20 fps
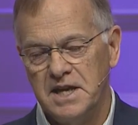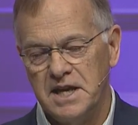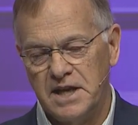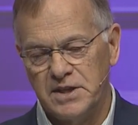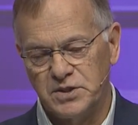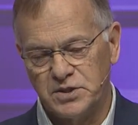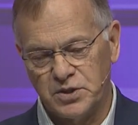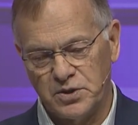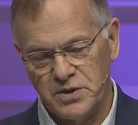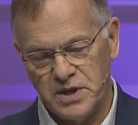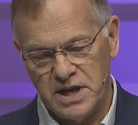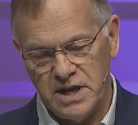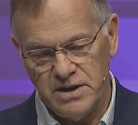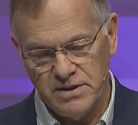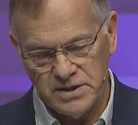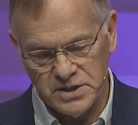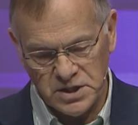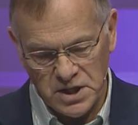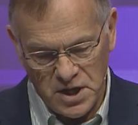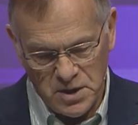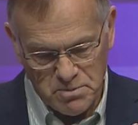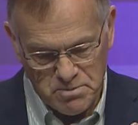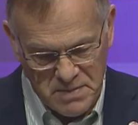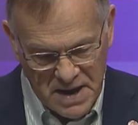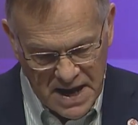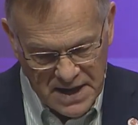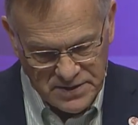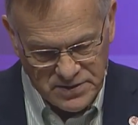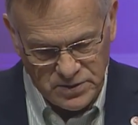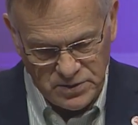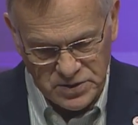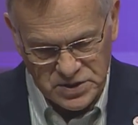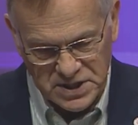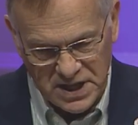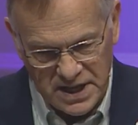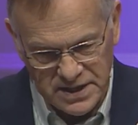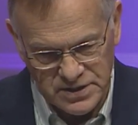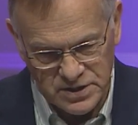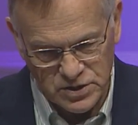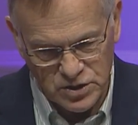And so here is Matthew
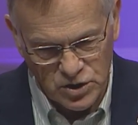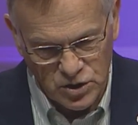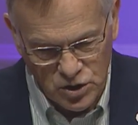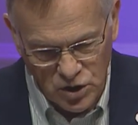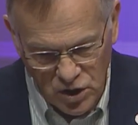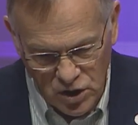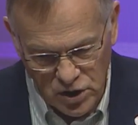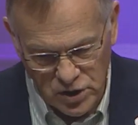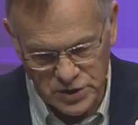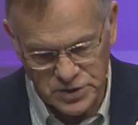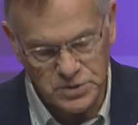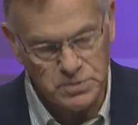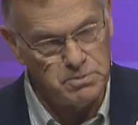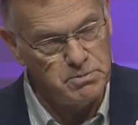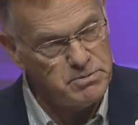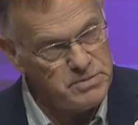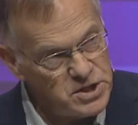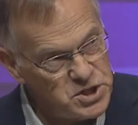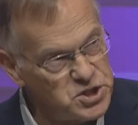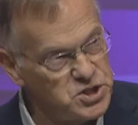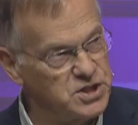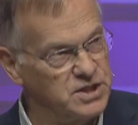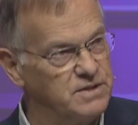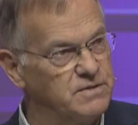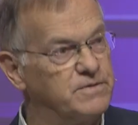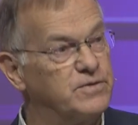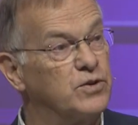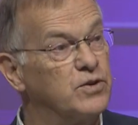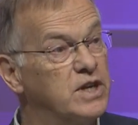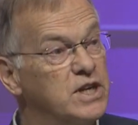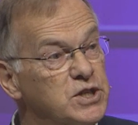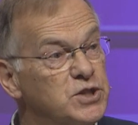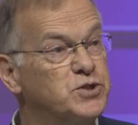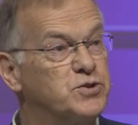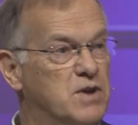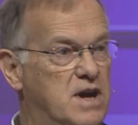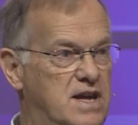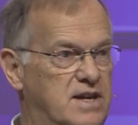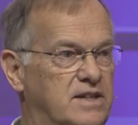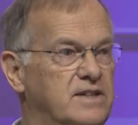saying that God's mission for
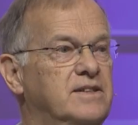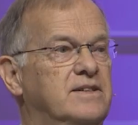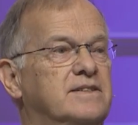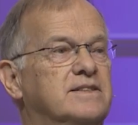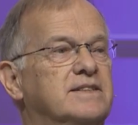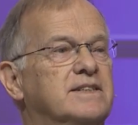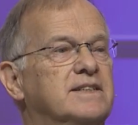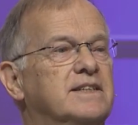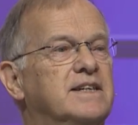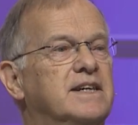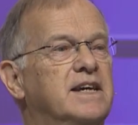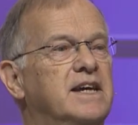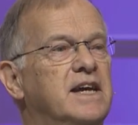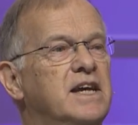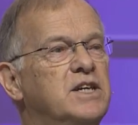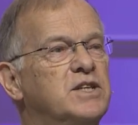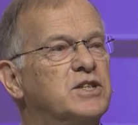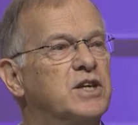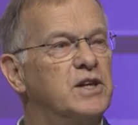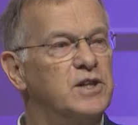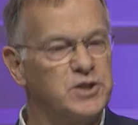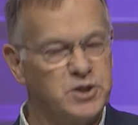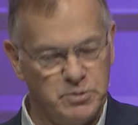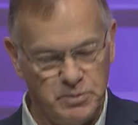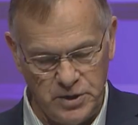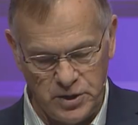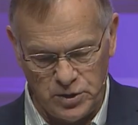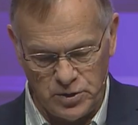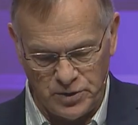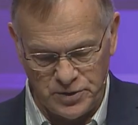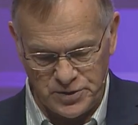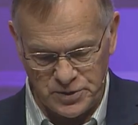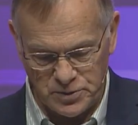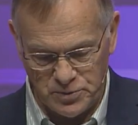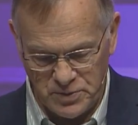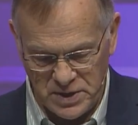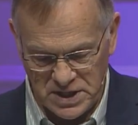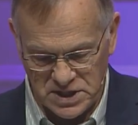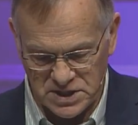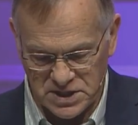Israel is ultimately going to
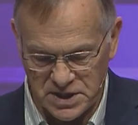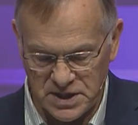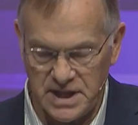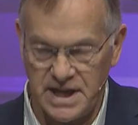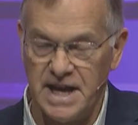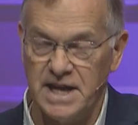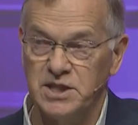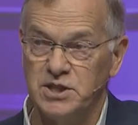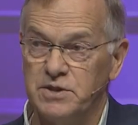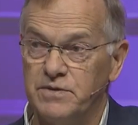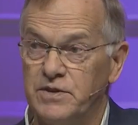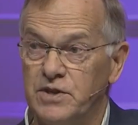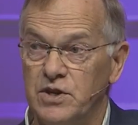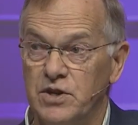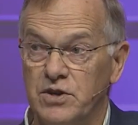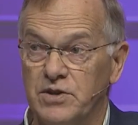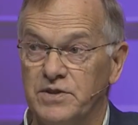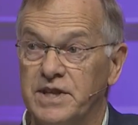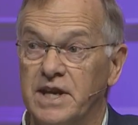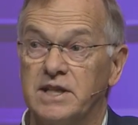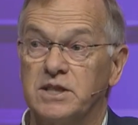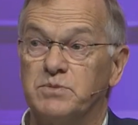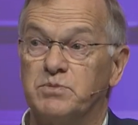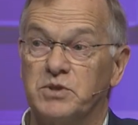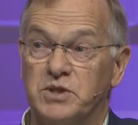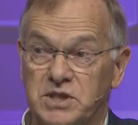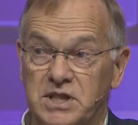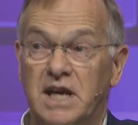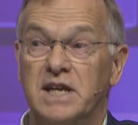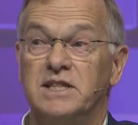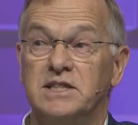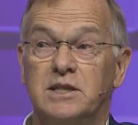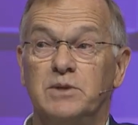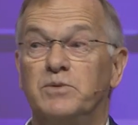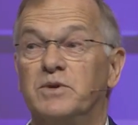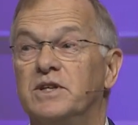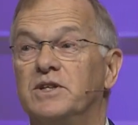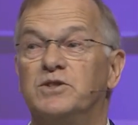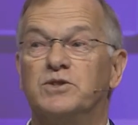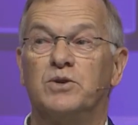reach to the ends of the earth. That's precisely
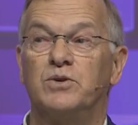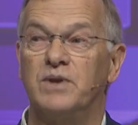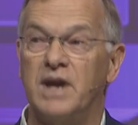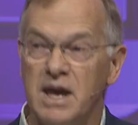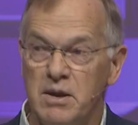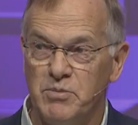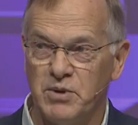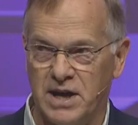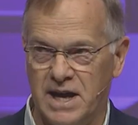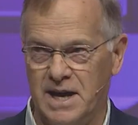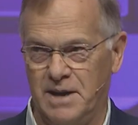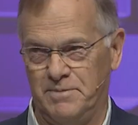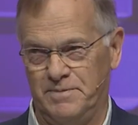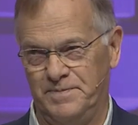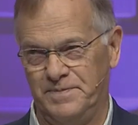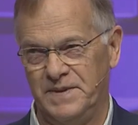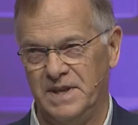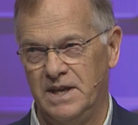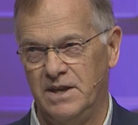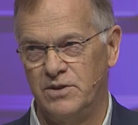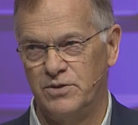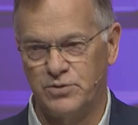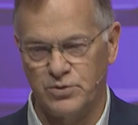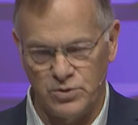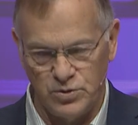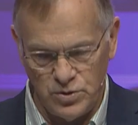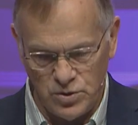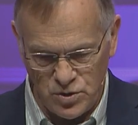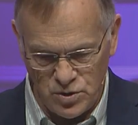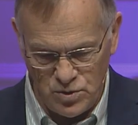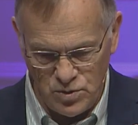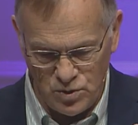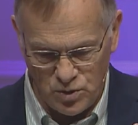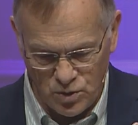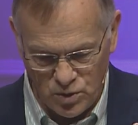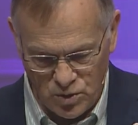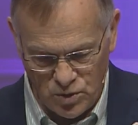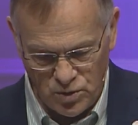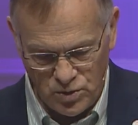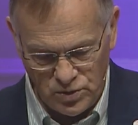what he told Abraham. Through you,
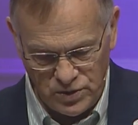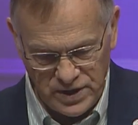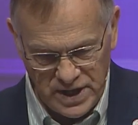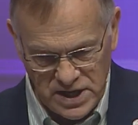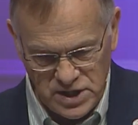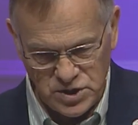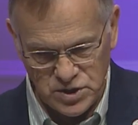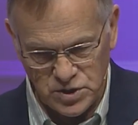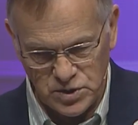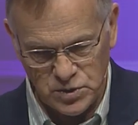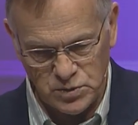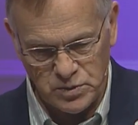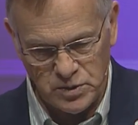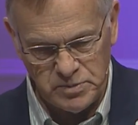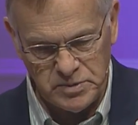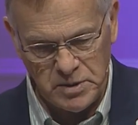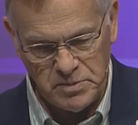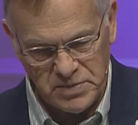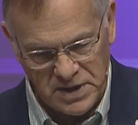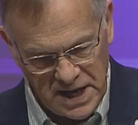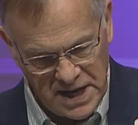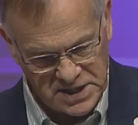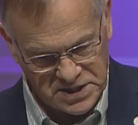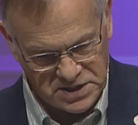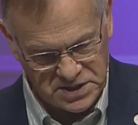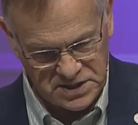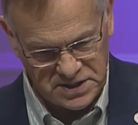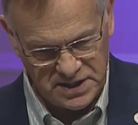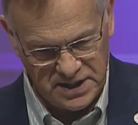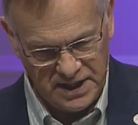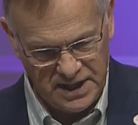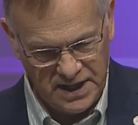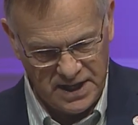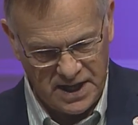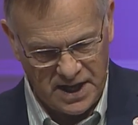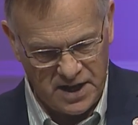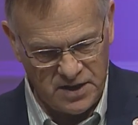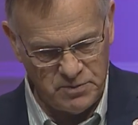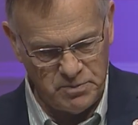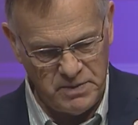all nations will be blessed.
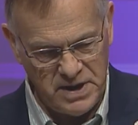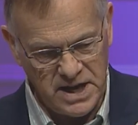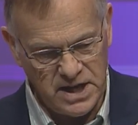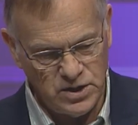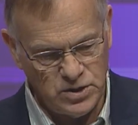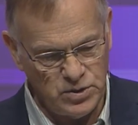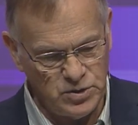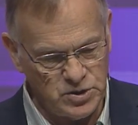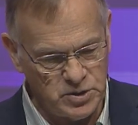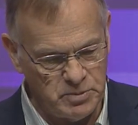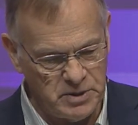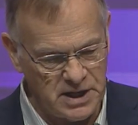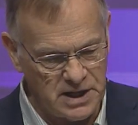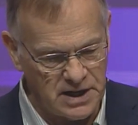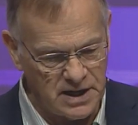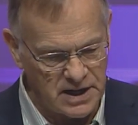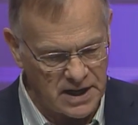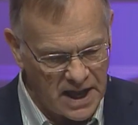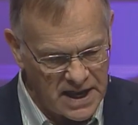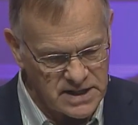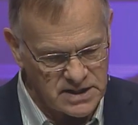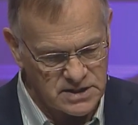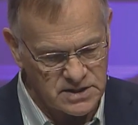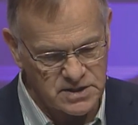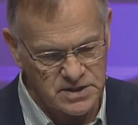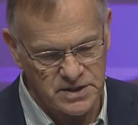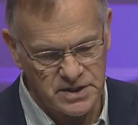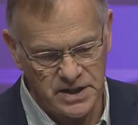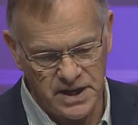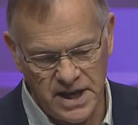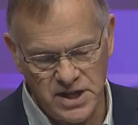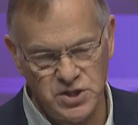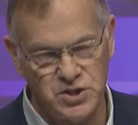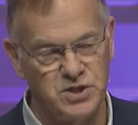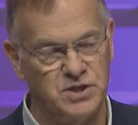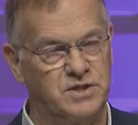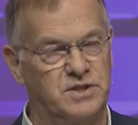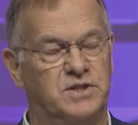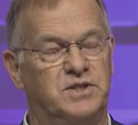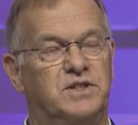I have made you to be a light to the
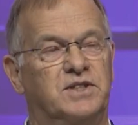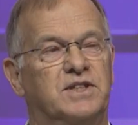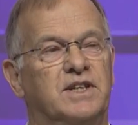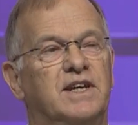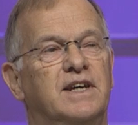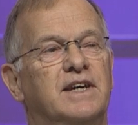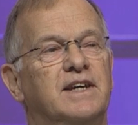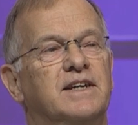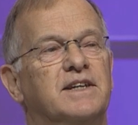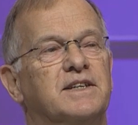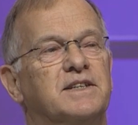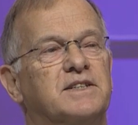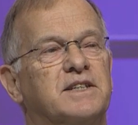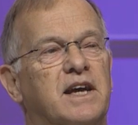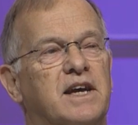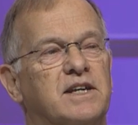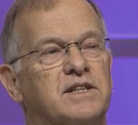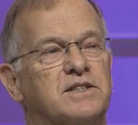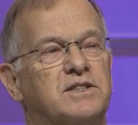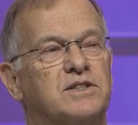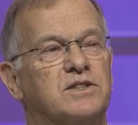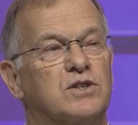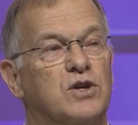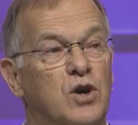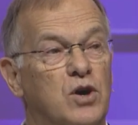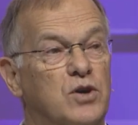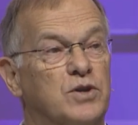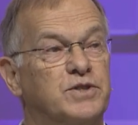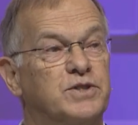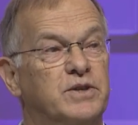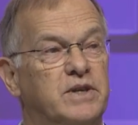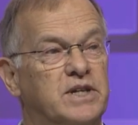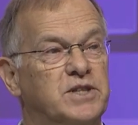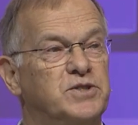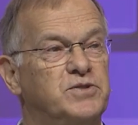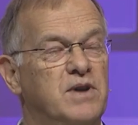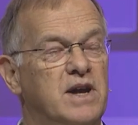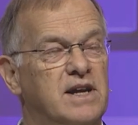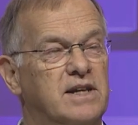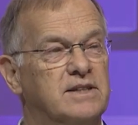nations, says God to
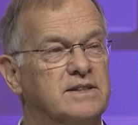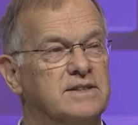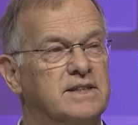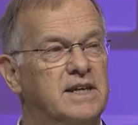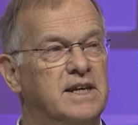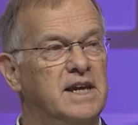Israel.